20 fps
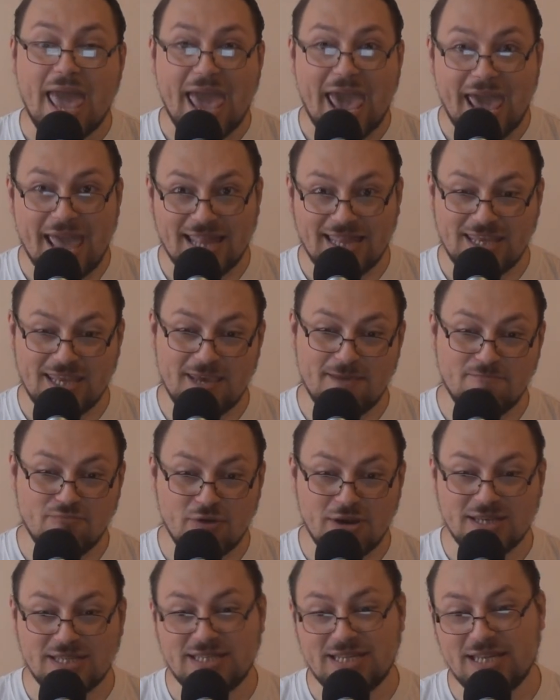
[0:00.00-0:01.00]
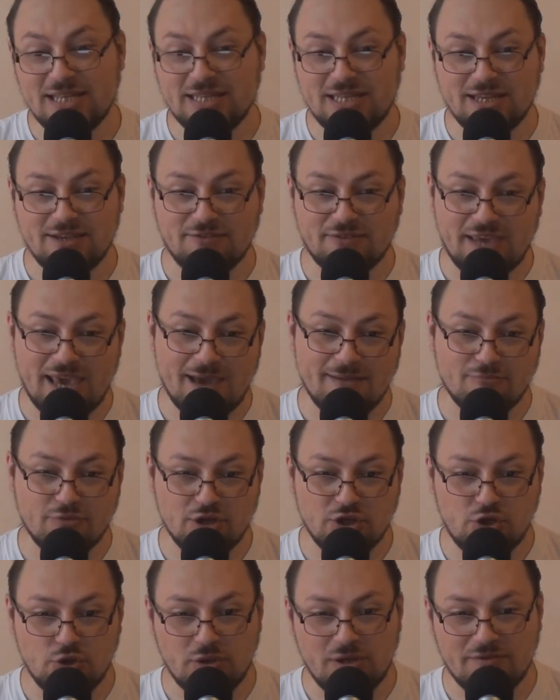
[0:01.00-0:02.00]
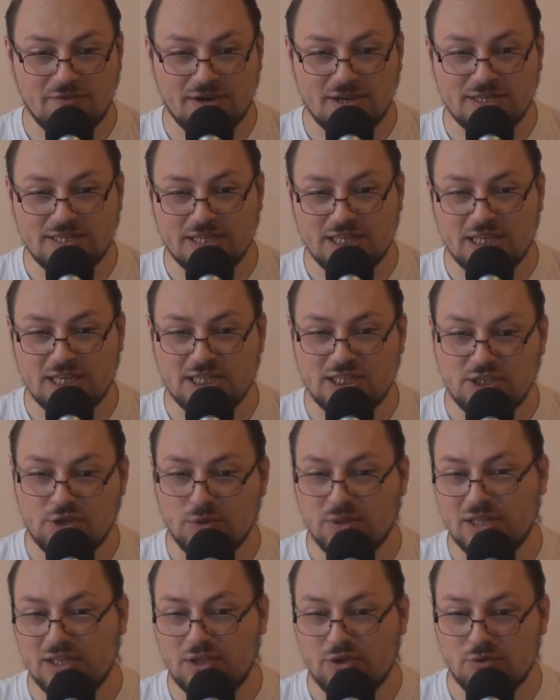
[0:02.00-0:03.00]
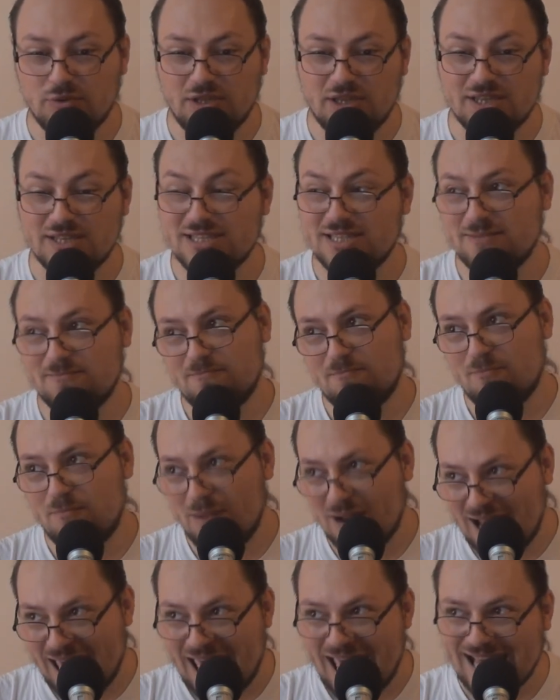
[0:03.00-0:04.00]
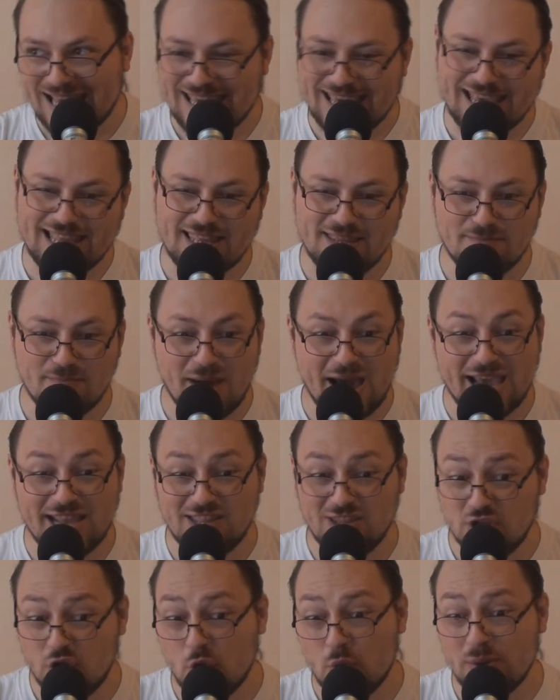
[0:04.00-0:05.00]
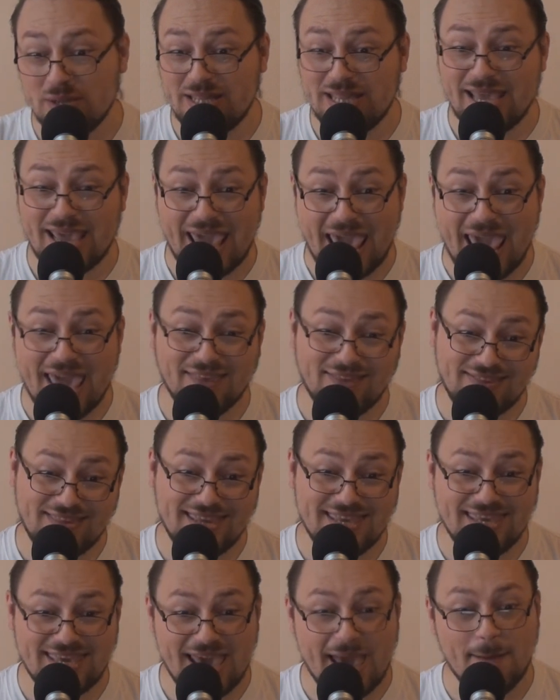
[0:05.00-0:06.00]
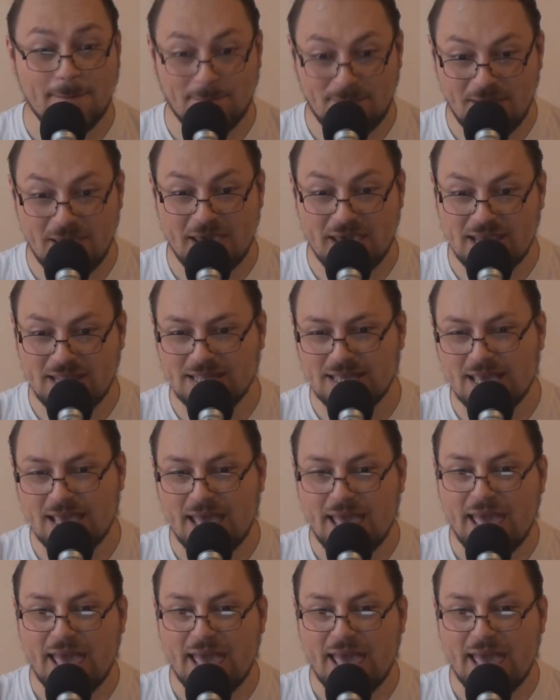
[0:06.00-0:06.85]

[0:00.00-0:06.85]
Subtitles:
And the president of Cambridge University Student Union's Black and Minority Ethnic Campaign